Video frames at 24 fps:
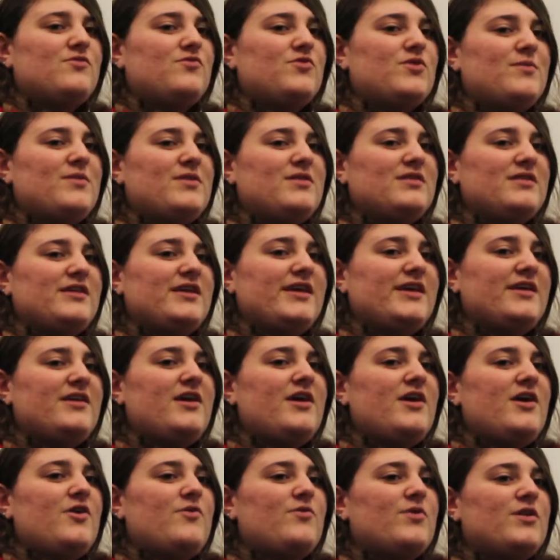a woman lead
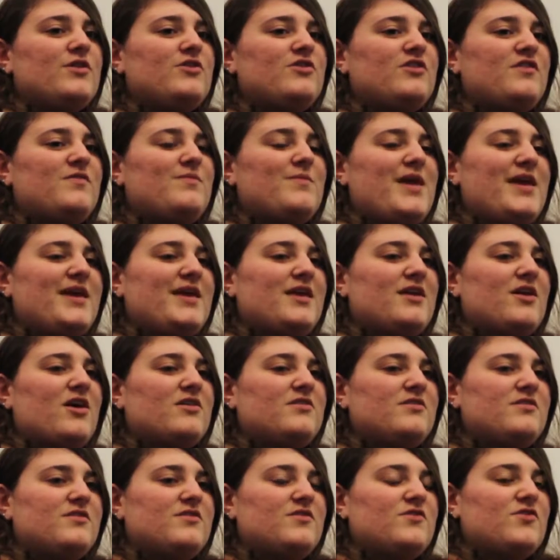wouldn't just make it
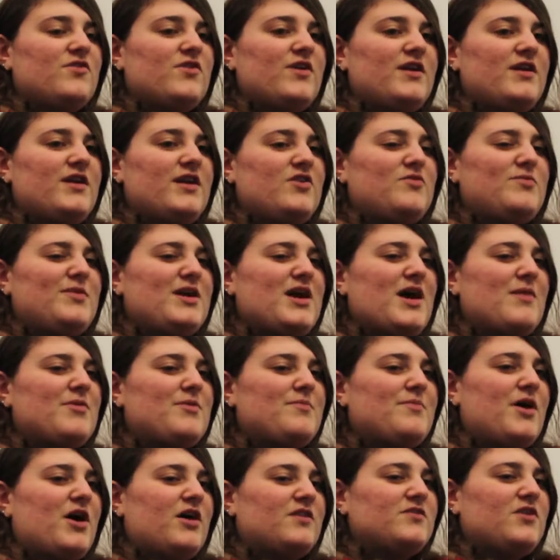onto the screen, it would become
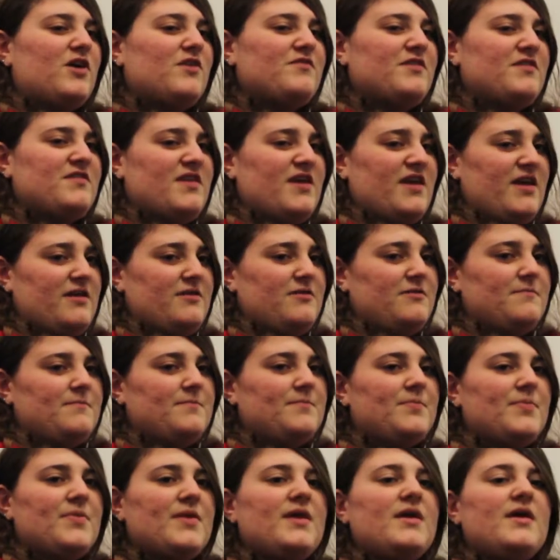a box office hit.
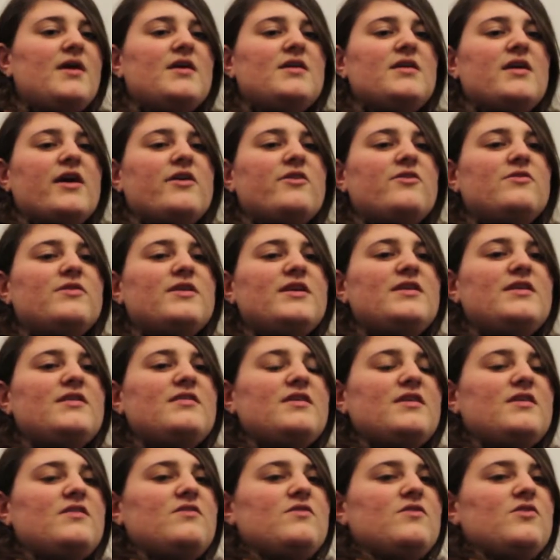Not only did
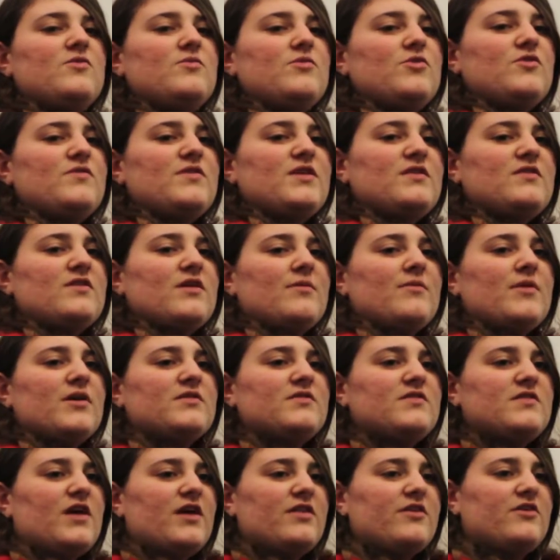these two movies,
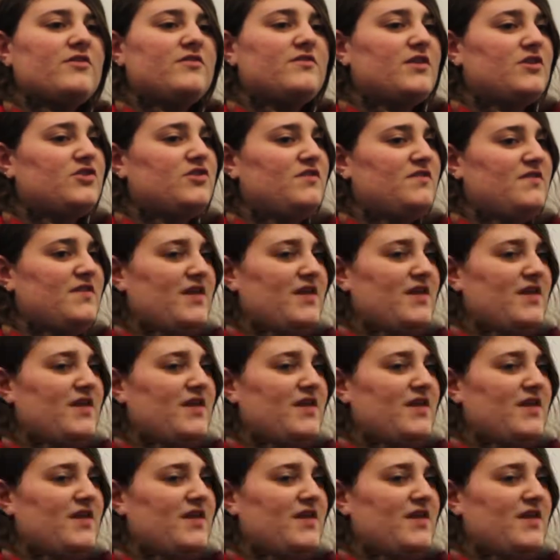amongst others such as